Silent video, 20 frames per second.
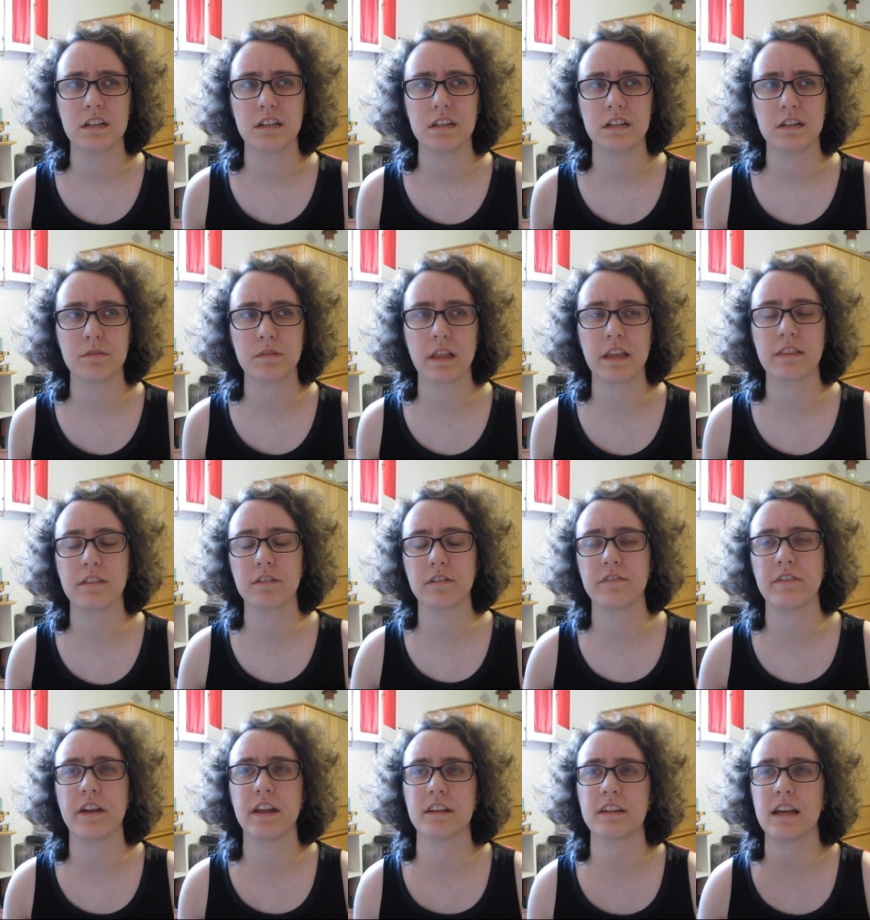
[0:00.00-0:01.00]
like, there are
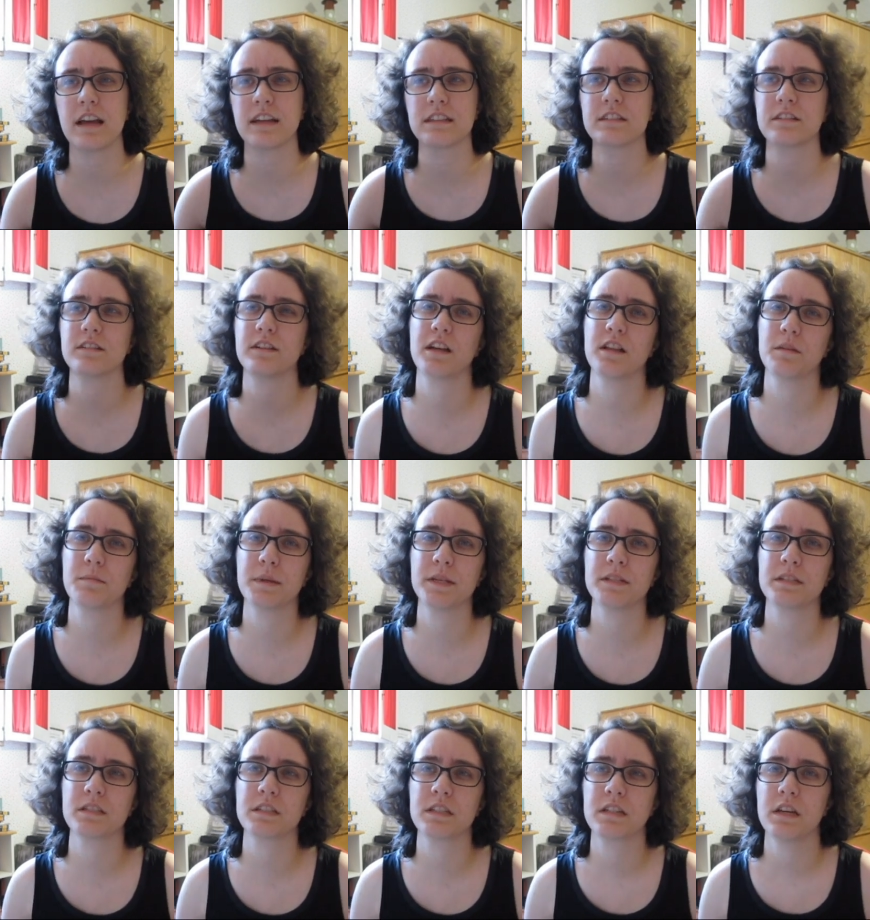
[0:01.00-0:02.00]
fantastical
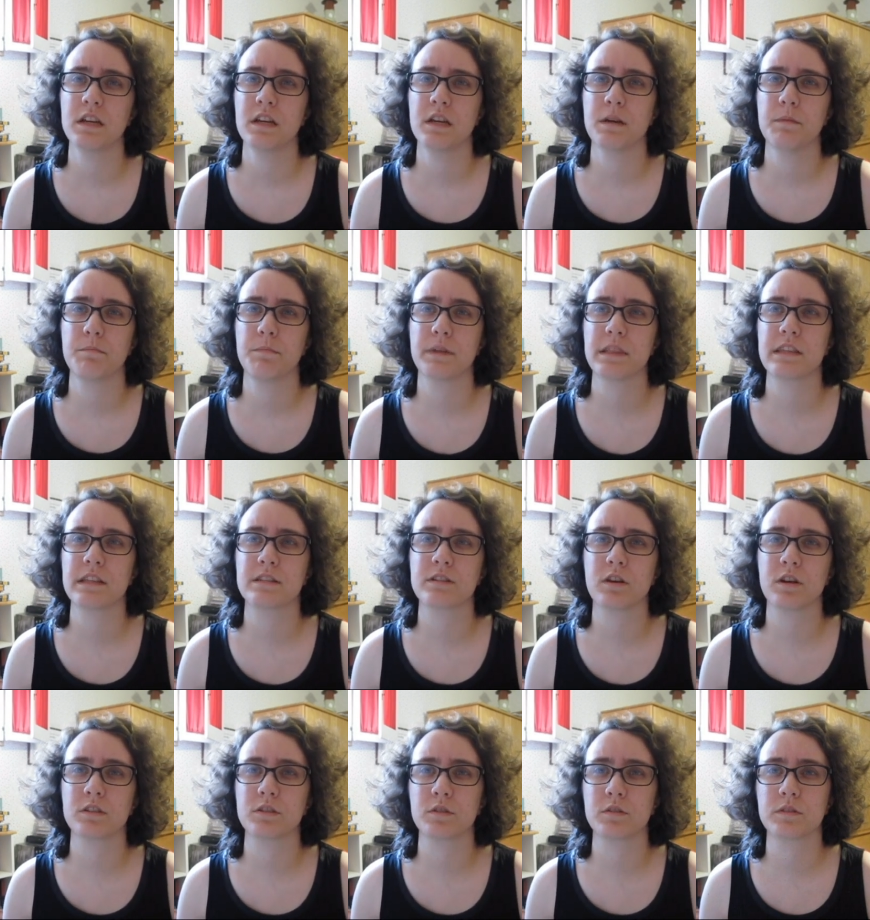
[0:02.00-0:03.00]
elements, but that's
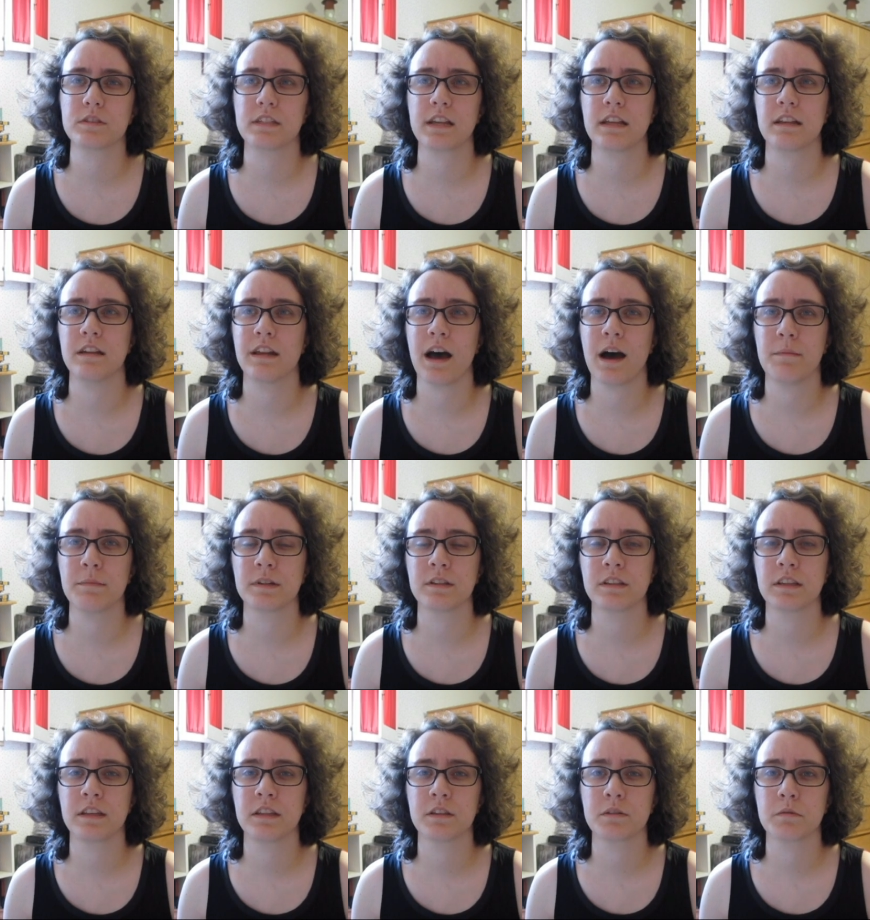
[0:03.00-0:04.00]
also set
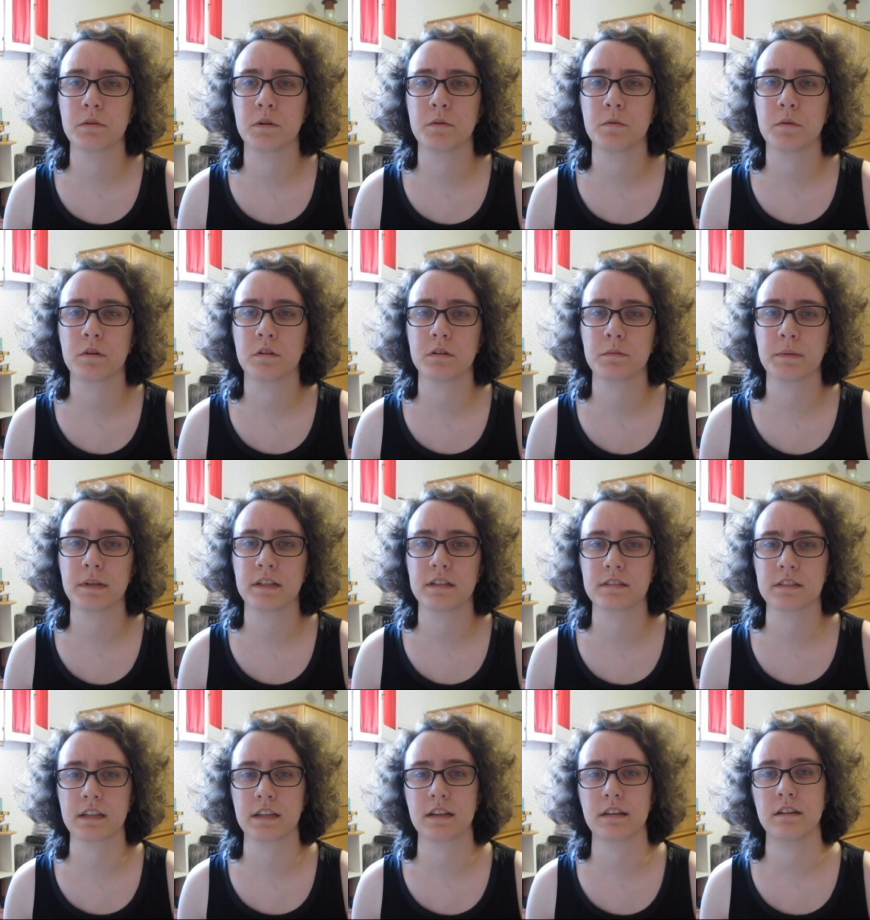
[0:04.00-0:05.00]
nominally in the real world because,
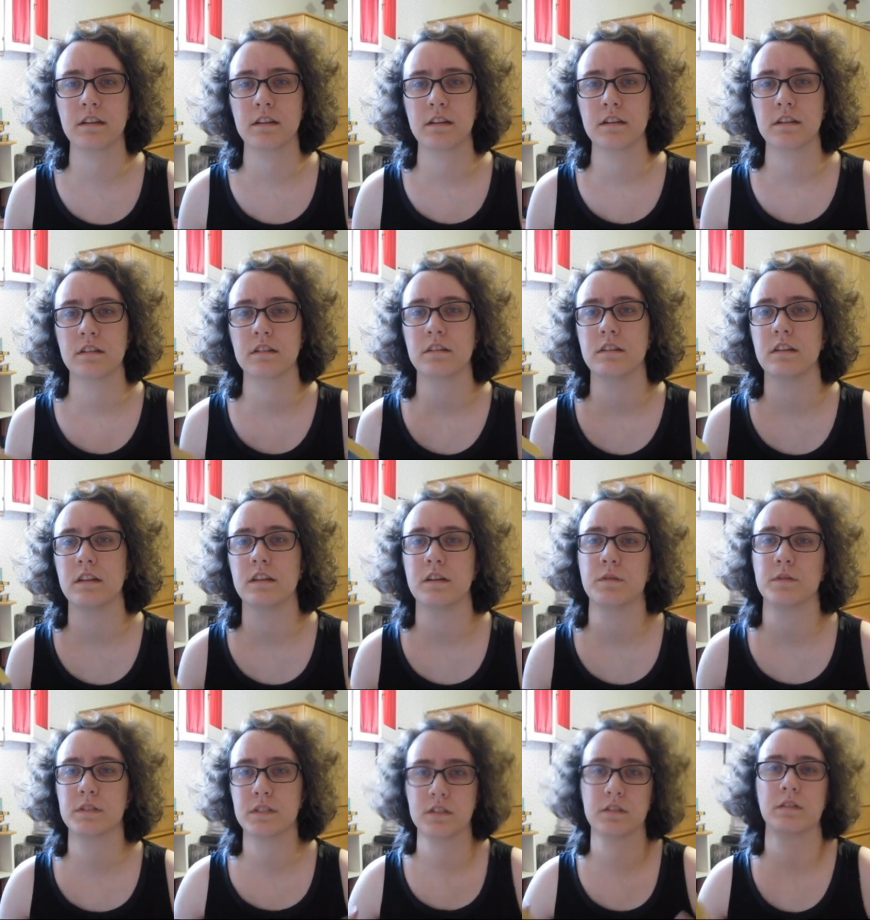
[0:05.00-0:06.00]
like, you know,
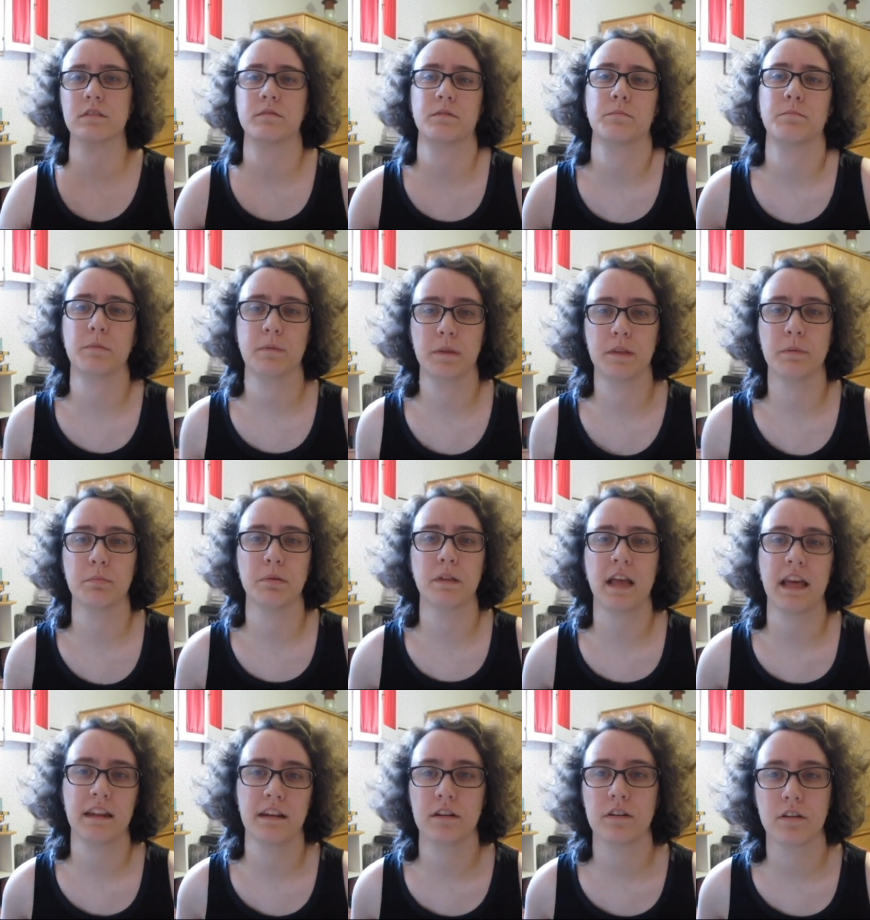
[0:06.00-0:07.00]
it's still the
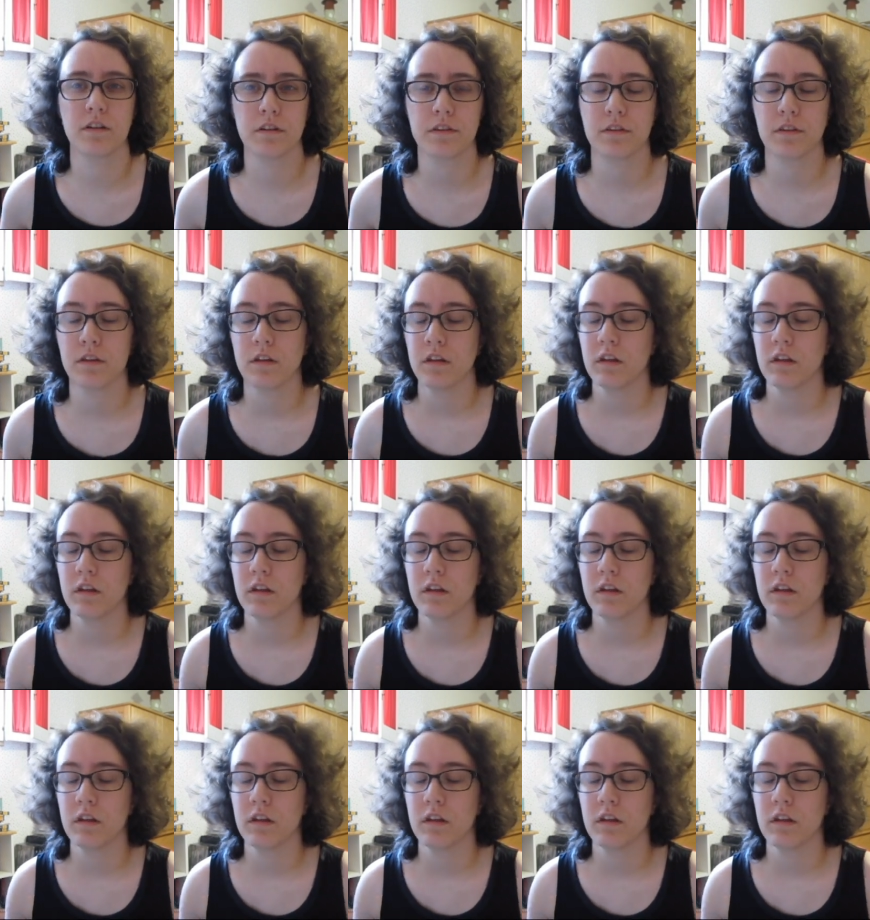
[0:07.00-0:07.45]
planet Earth.